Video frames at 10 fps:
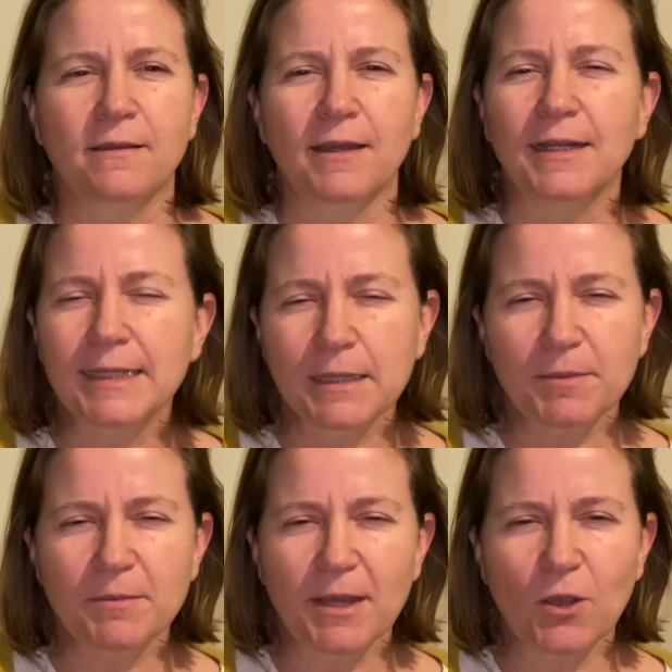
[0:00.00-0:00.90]
a little bit
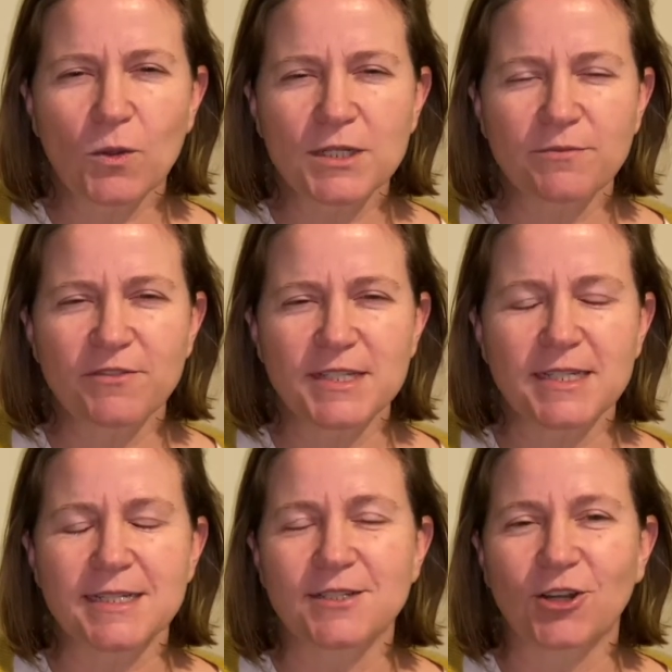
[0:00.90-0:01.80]
about quantum
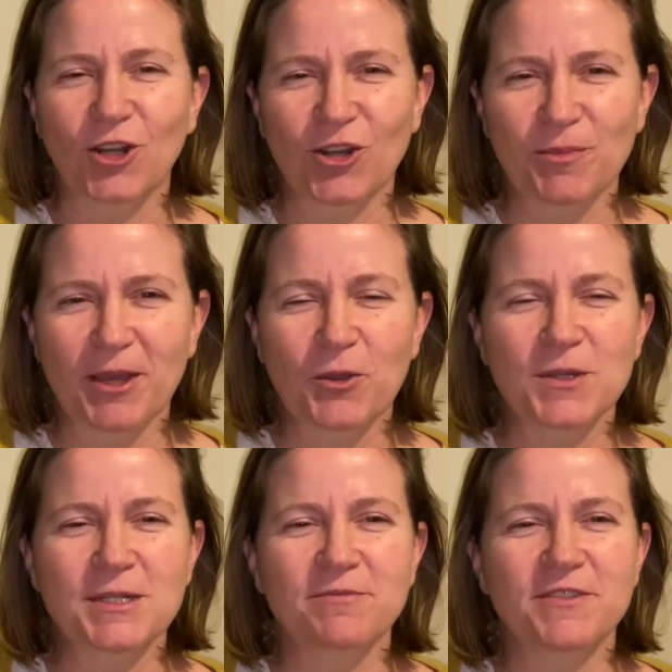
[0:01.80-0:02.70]
physics, not a lot about
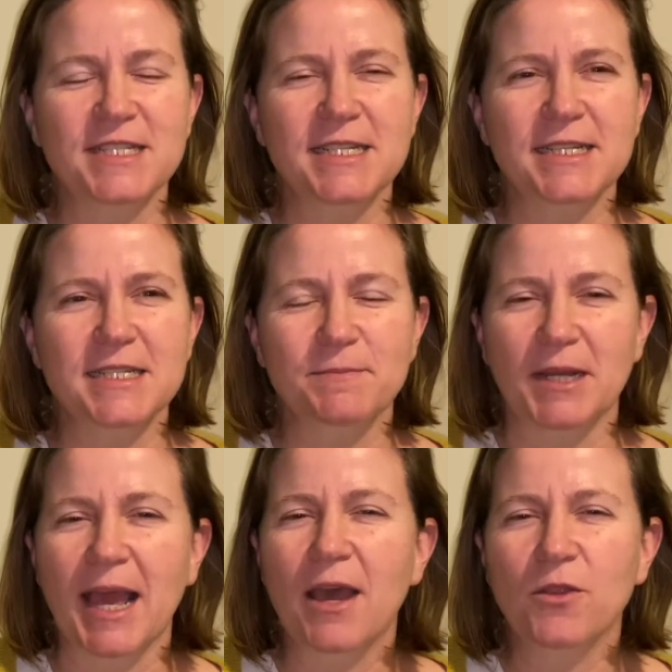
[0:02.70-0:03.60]
quantum physics, but
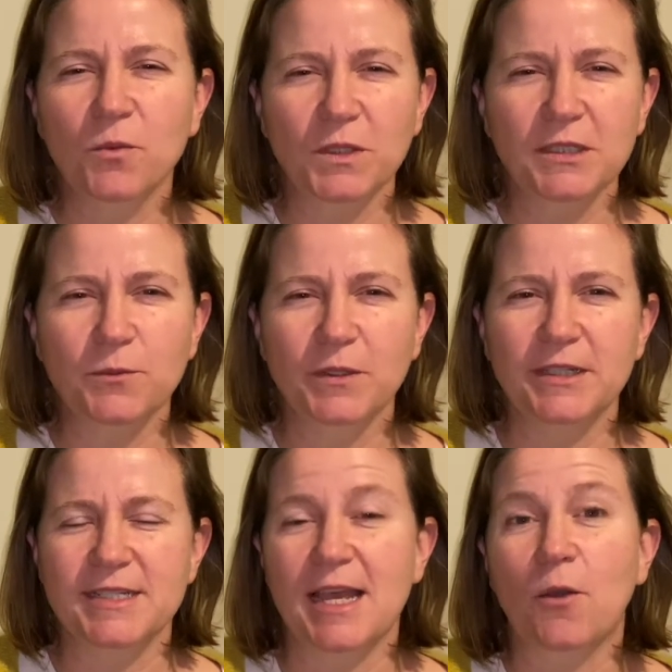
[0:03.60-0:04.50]
how the world
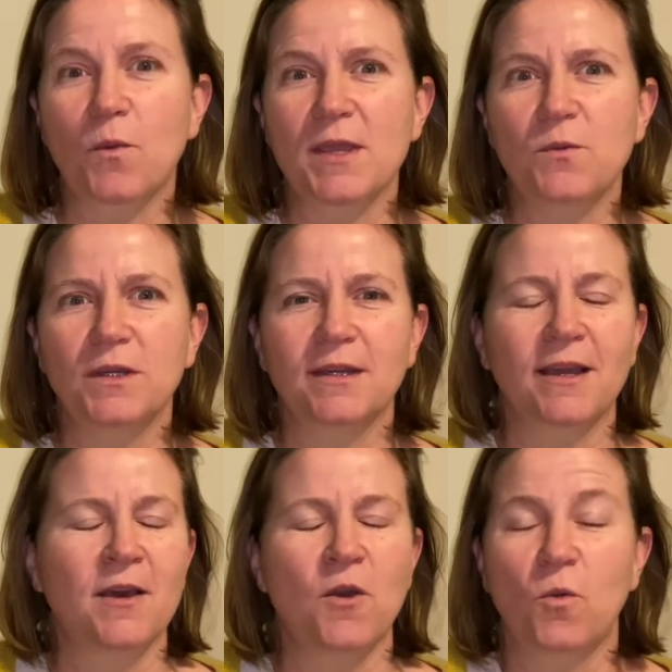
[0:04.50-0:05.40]
works, how we work,
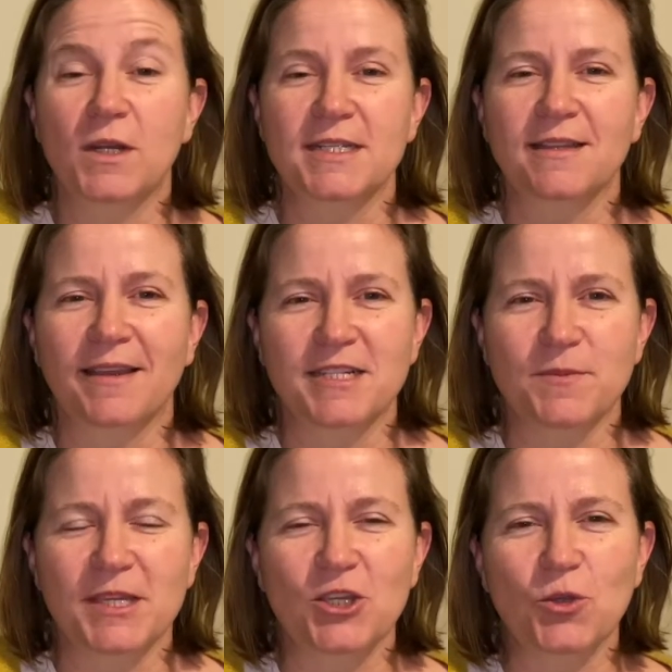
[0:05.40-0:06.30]
what it's like to
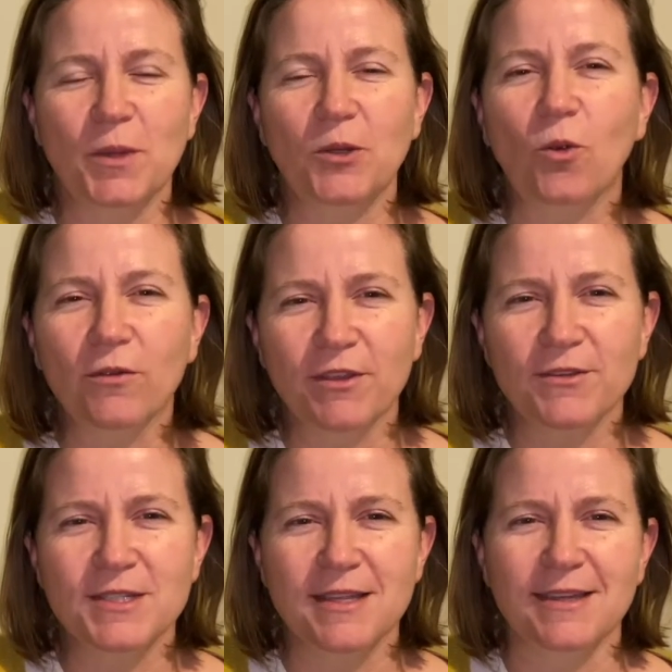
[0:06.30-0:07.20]
be human, all of
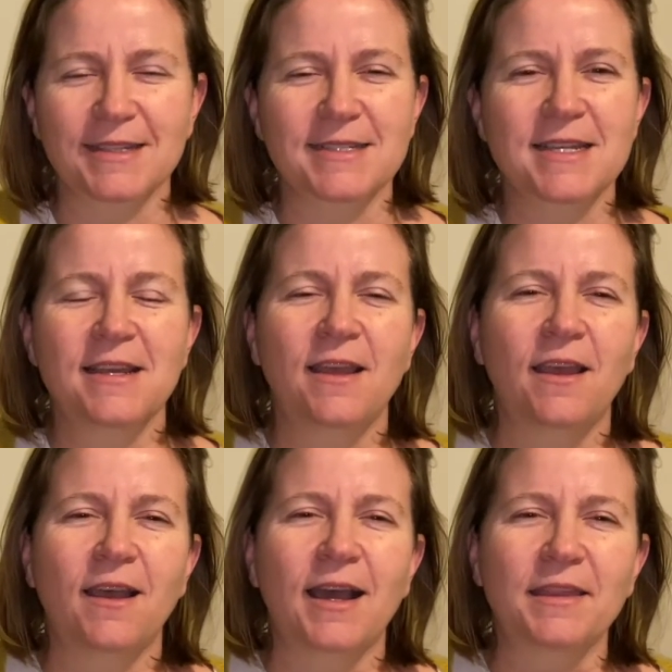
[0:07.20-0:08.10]
those things. I